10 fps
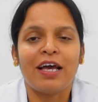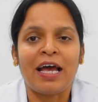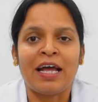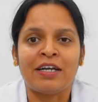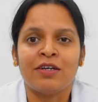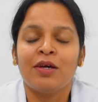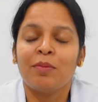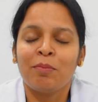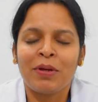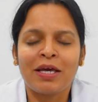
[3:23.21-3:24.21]
and
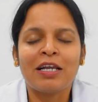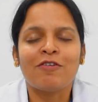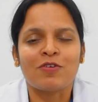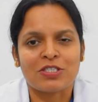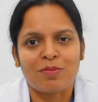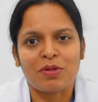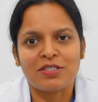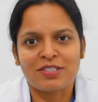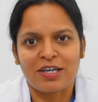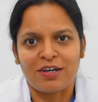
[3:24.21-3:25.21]
barely visible
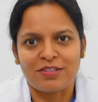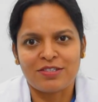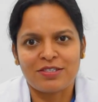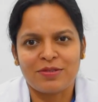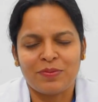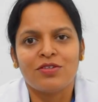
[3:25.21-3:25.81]
scars.